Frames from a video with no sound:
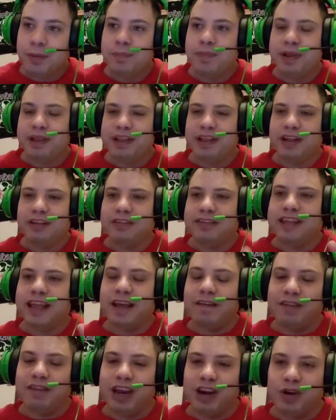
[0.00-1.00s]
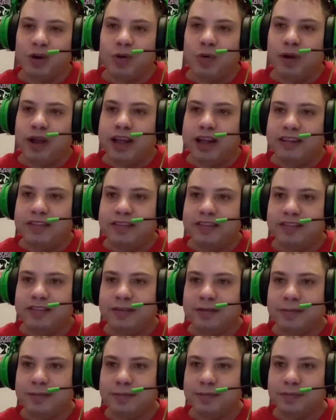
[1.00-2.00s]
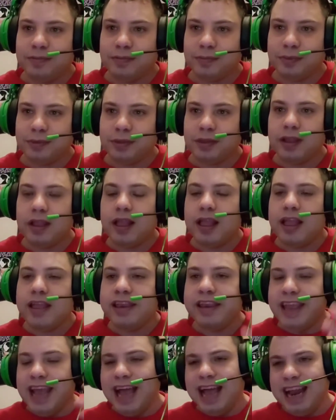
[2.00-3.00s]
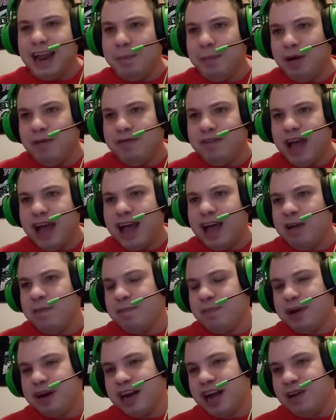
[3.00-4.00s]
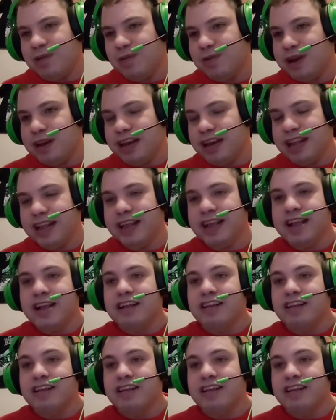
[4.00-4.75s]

Because Kevin Owens, yeah, I am a fan, but not really.